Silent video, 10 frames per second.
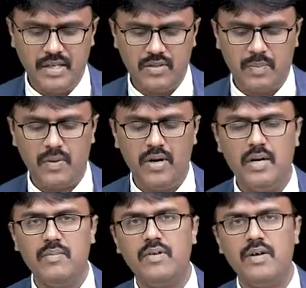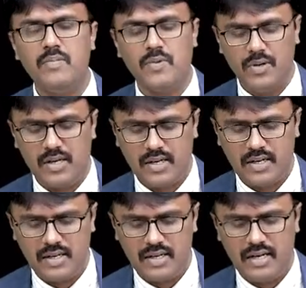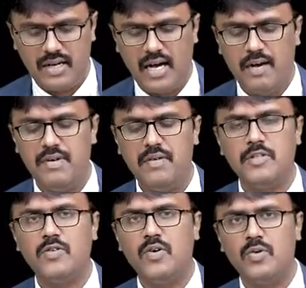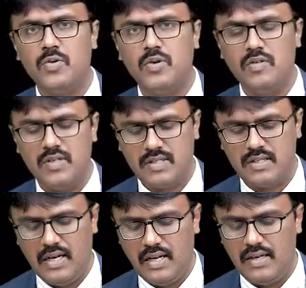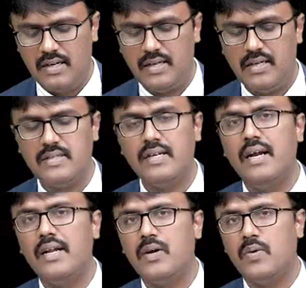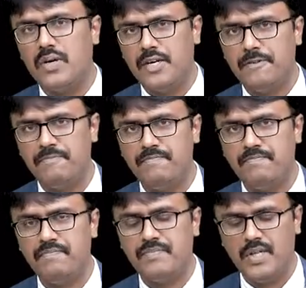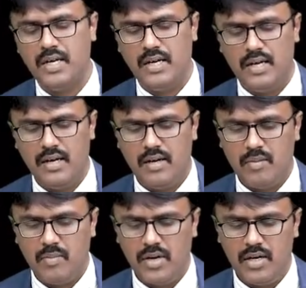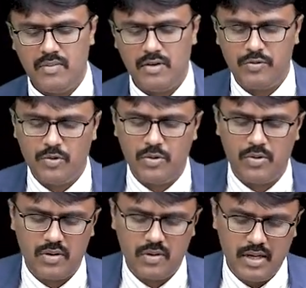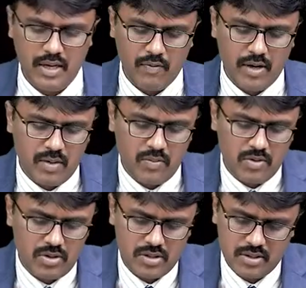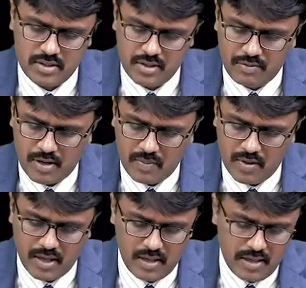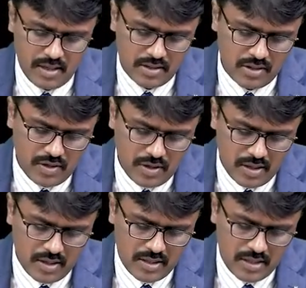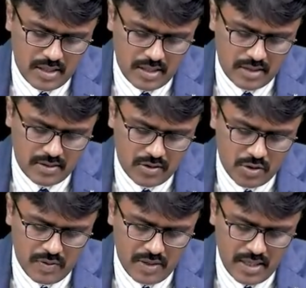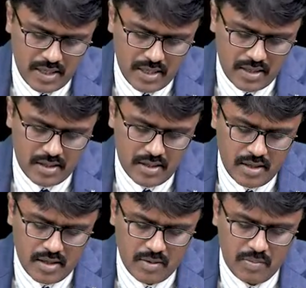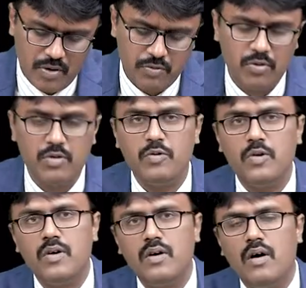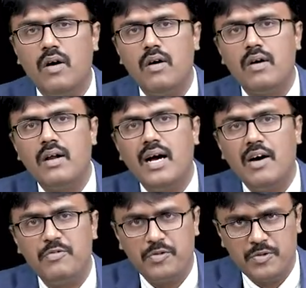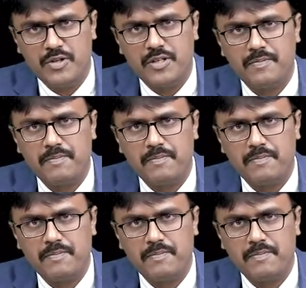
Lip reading: So point number 1, prodrug, half-life is 1 to 2 hours, and the drug is entry coated. Point number 4, what about the pharmacokinetics you need to understand is, should we take it before food or after food?